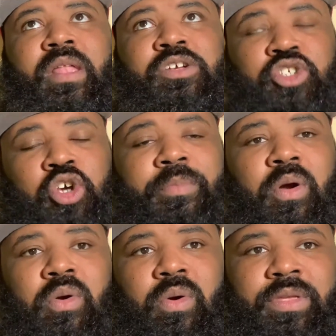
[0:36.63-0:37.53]
Joe
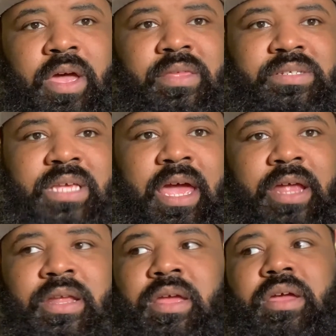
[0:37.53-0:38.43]
Burrow on the other side,
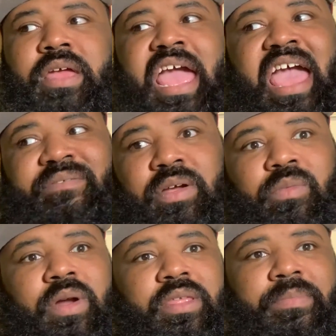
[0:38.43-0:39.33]
having
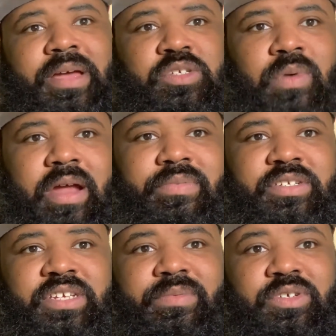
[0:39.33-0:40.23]
one of the best wide
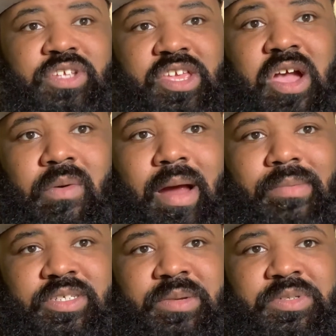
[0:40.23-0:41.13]
receivers, the young wide
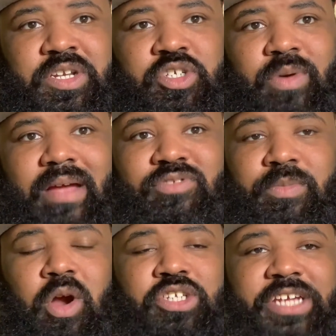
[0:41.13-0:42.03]
receivers in the draft,
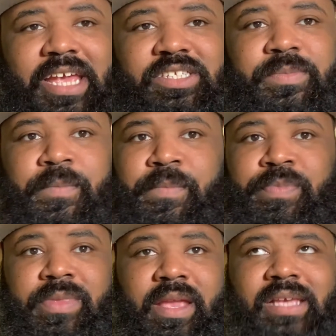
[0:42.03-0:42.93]
Jamar Chase.
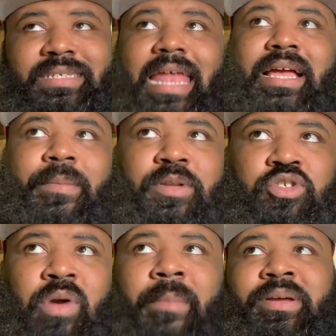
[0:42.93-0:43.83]
He's had a couple of
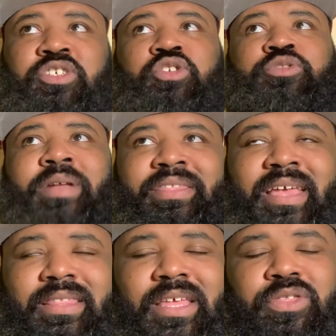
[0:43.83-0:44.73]
drop issues, but I
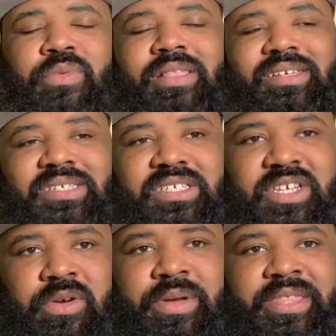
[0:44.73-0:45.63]
think that throughout the season,
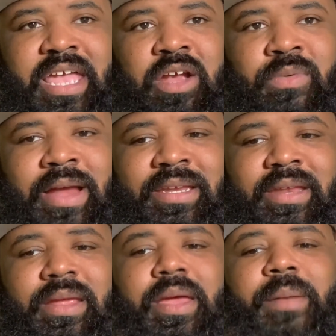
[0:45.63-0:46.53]
he'll get that
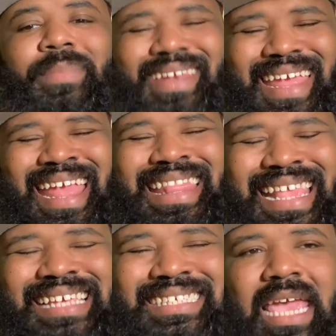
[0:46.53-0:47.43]
corrected. But in
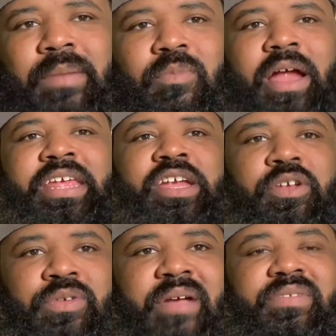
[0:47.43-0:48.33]
this game right here,
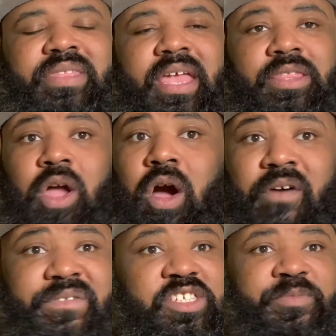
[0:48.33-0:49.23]
you have to think the
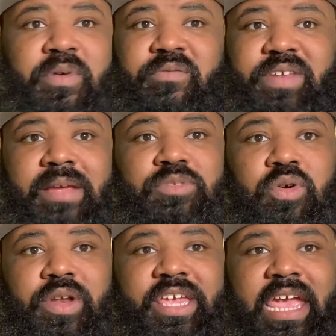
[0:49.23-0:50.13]
offense of both teams are
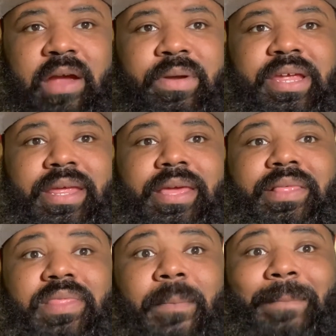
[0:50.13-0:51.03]
going to carry
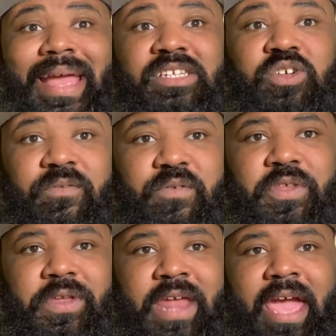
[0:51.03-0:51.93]
the mantle for
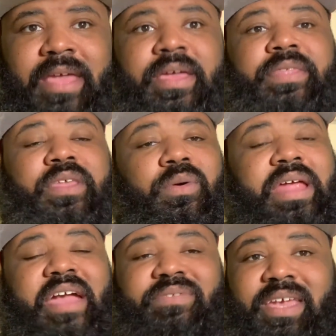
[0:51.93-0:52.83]
the day. They're going
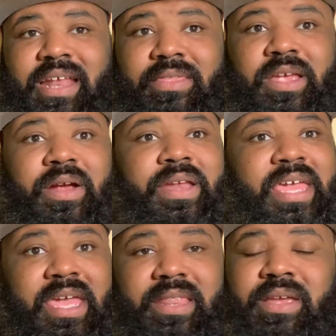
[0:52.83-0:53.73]
to have to get out there and
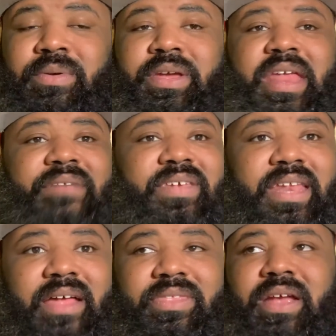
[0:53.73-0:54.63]
hit. They're going to have to get
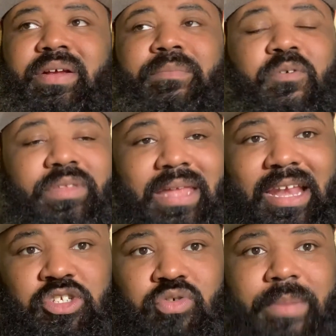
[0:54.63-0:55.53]
out there and move the line
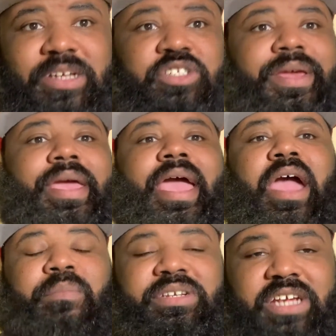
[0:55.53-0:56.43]
of scrimmage.
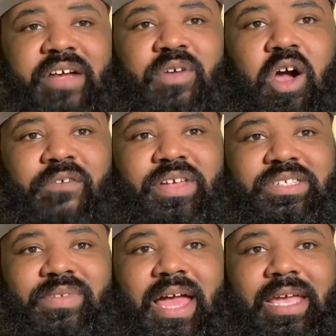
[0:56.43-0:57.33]
And whichever
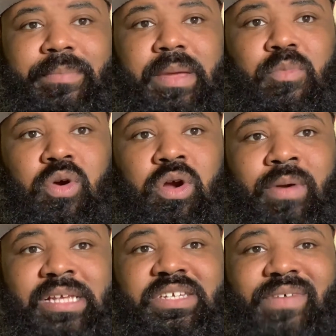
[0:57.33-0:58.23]
offensive line can be more
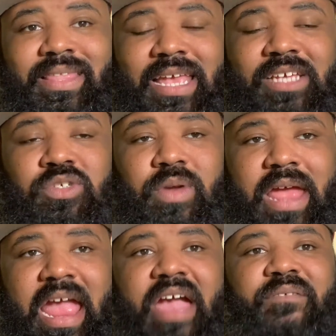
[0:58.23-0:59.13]
aggressive, I think it's going to
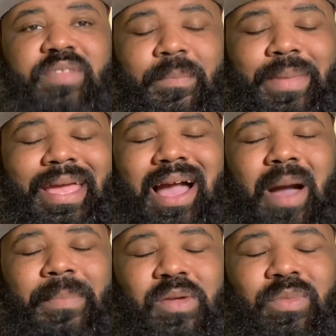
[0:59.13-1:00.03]
have the big
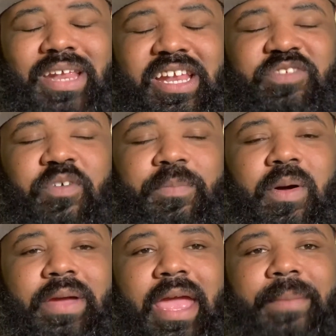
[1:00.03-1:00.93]
up in winning this
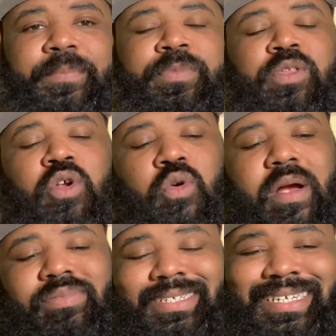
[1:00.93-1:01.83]
football game.
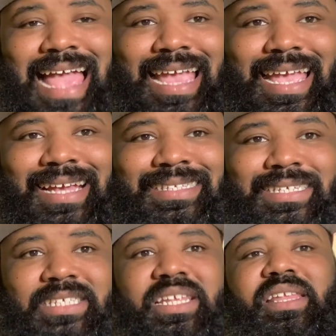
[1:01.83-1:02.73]
Whoever's attacking
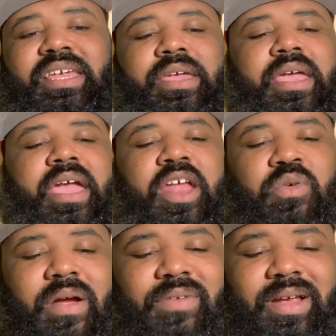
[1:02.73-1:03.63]
consistently and whoever